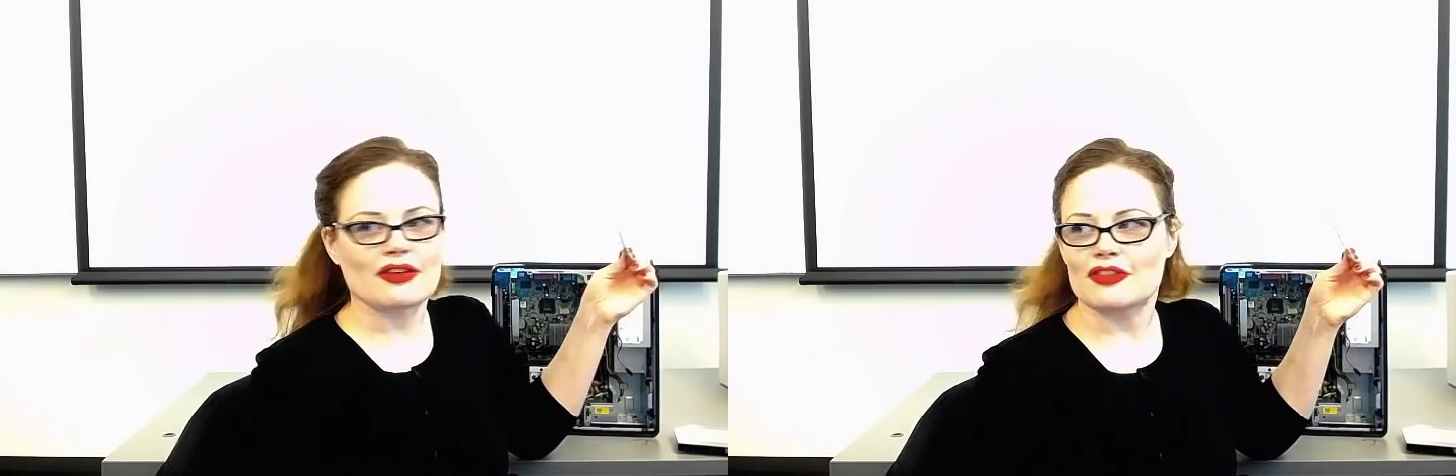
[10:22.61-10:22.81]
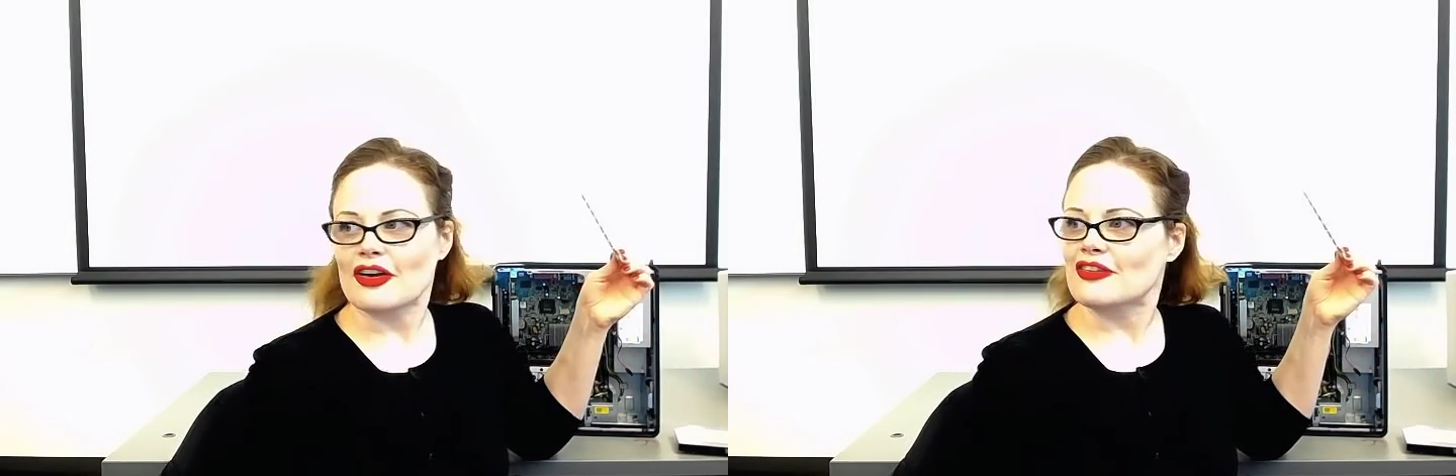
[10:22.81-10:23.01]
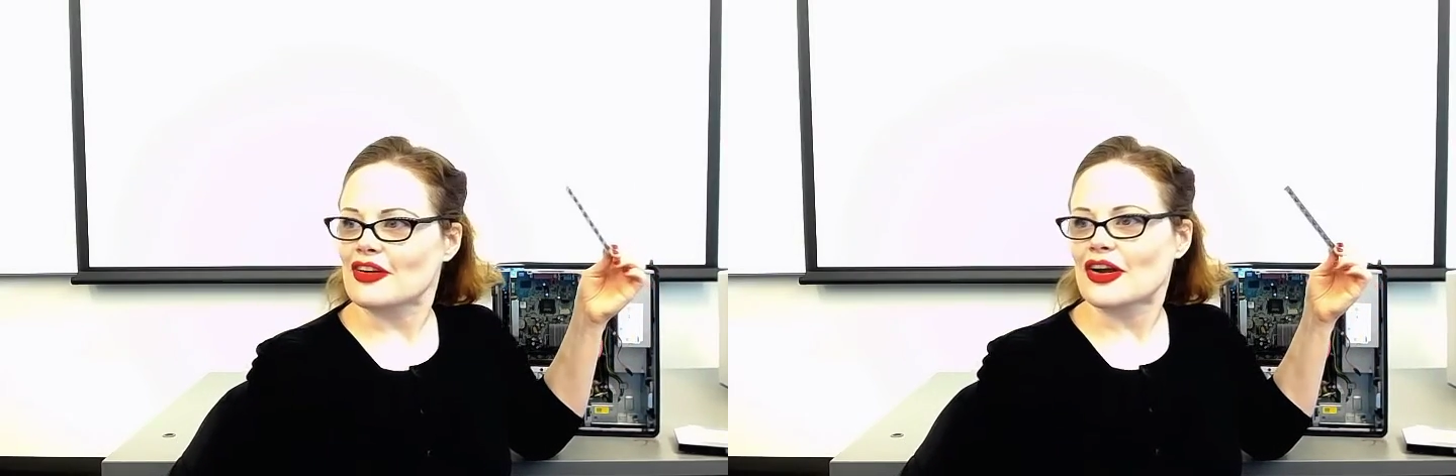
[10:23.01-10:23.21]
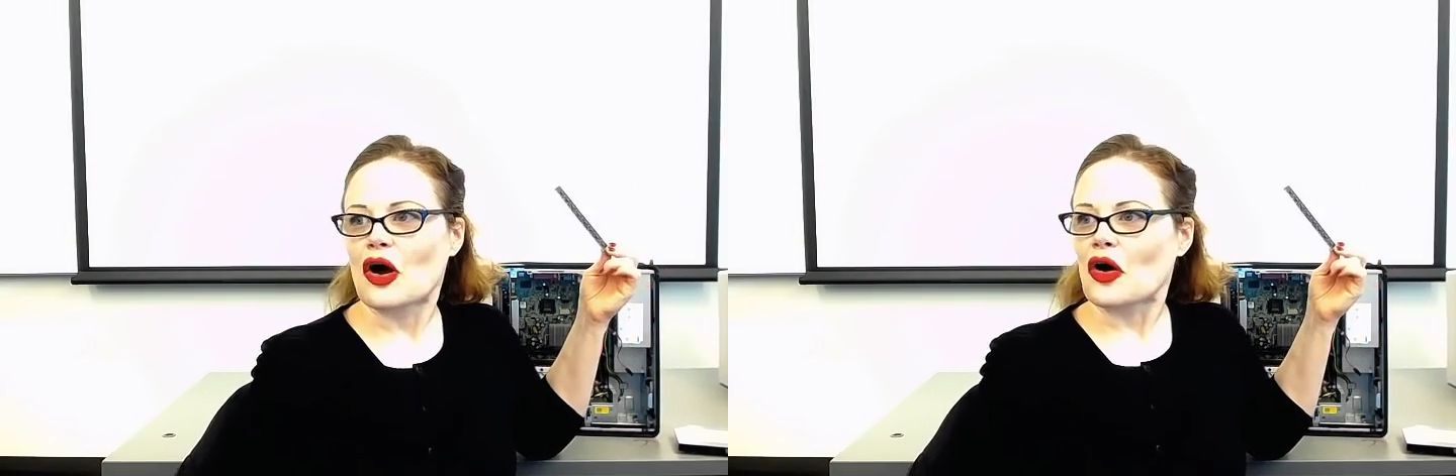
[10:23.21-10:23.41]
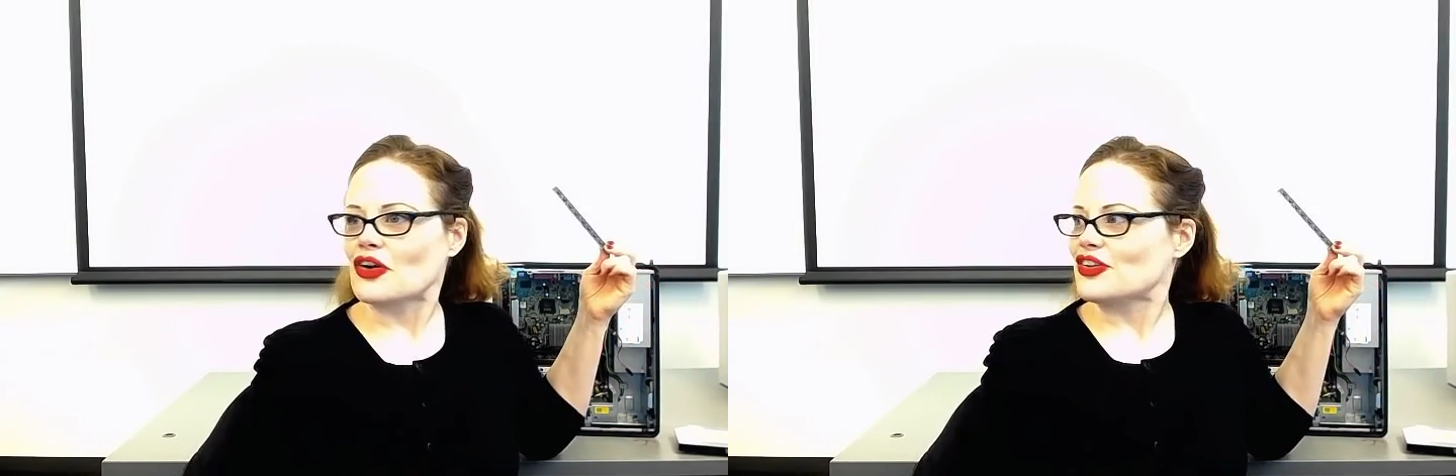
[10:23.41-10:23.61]
very very
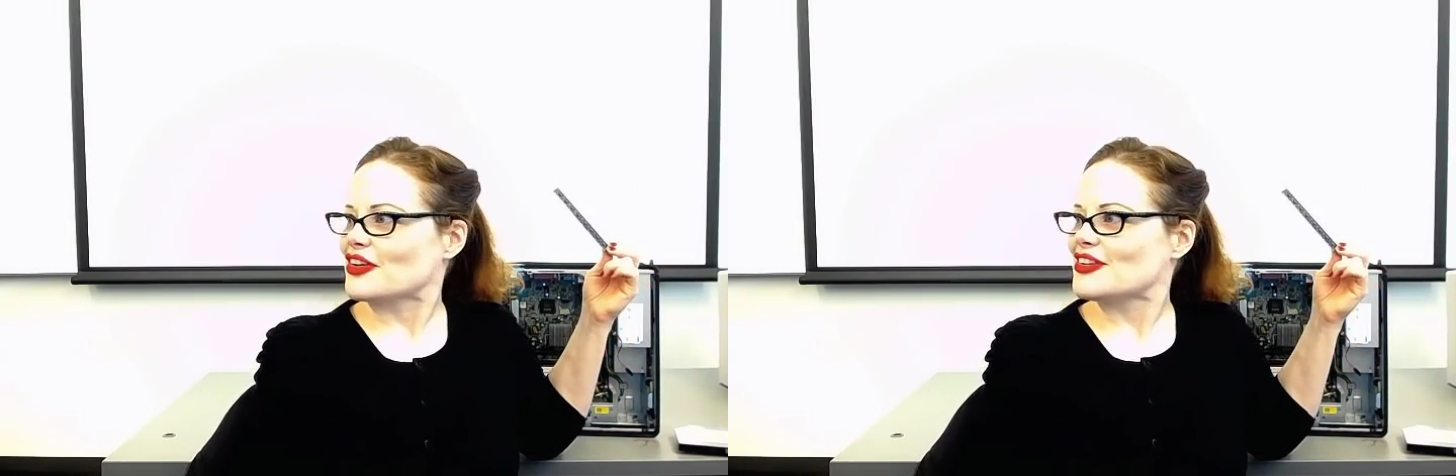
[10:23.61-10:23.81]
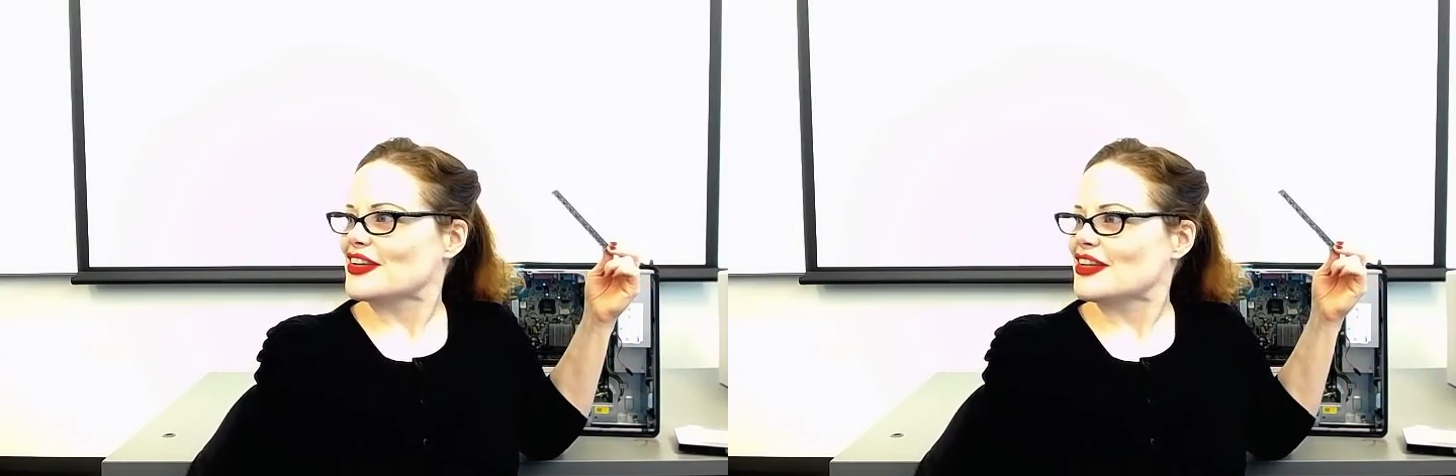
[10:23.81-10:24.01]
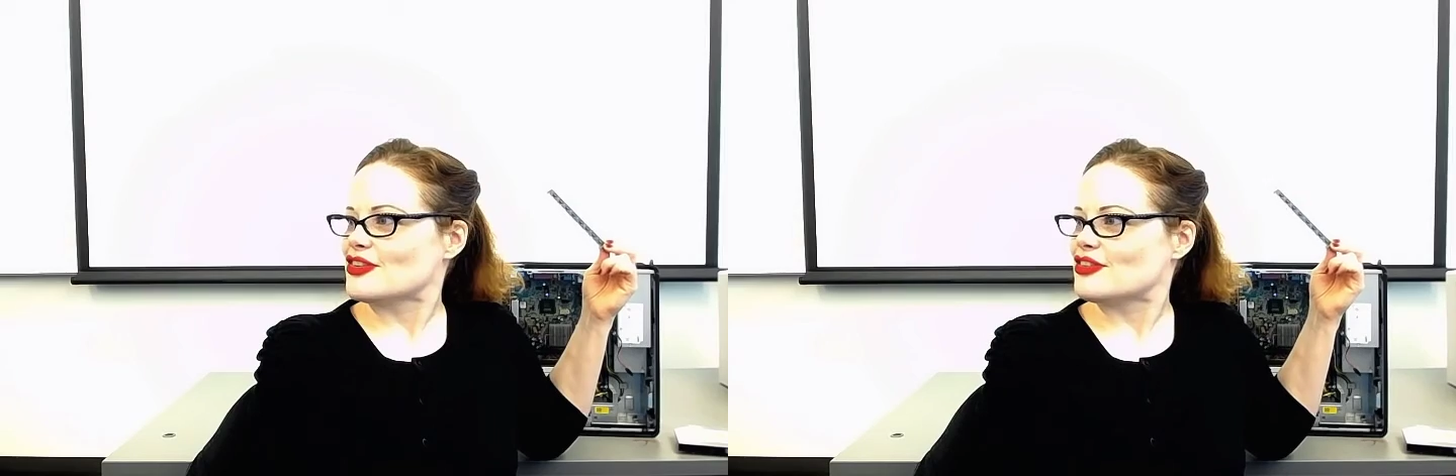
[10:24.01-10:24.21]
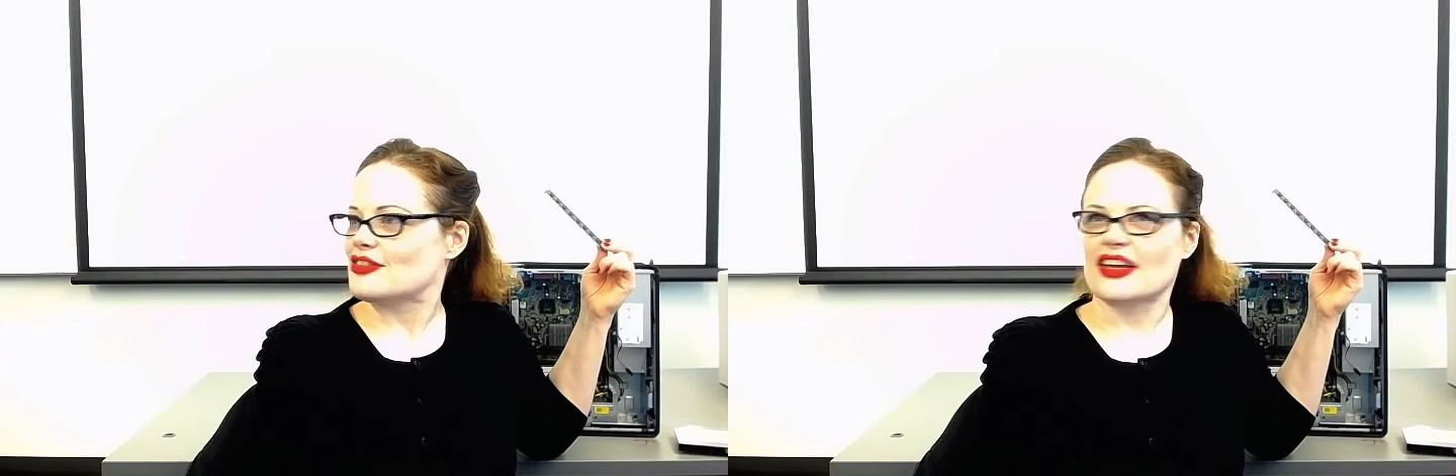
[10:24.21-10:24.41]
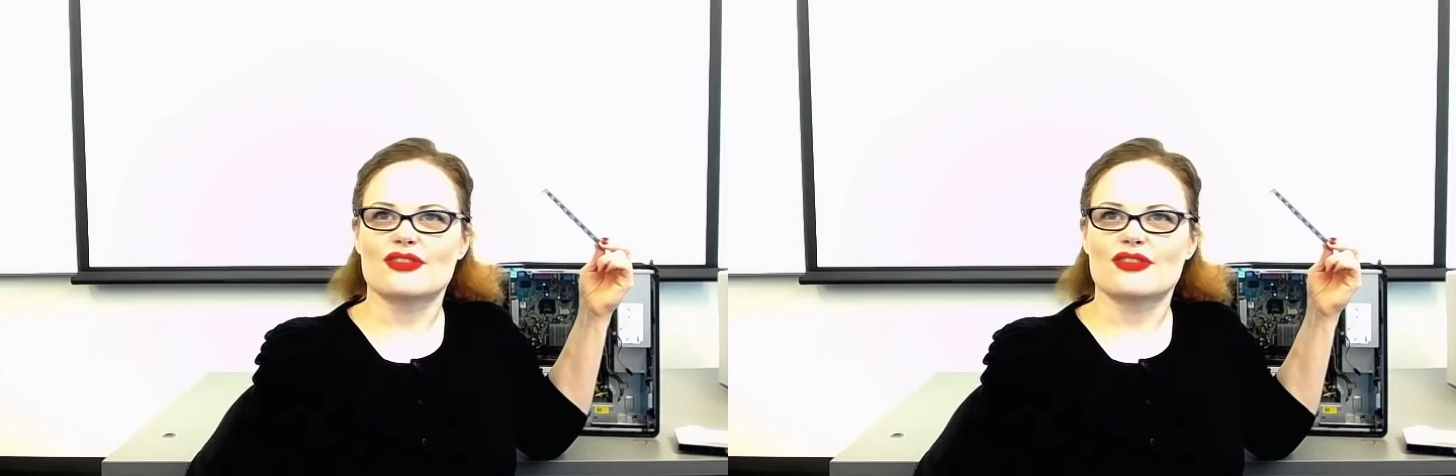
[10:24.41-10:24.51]
hard to, to get this like,